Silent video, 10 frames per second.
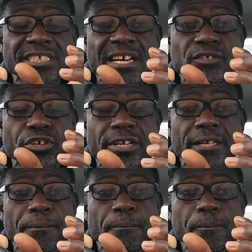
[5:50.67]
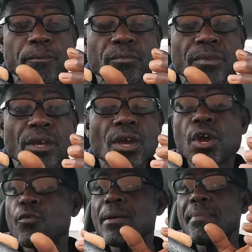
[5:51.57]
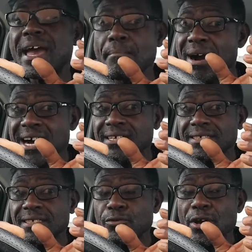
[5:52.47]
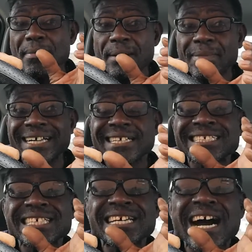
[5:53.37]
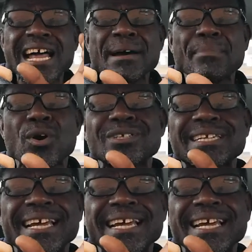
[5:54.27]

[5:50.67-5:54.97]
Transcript: for safe journey. Remember, this is all about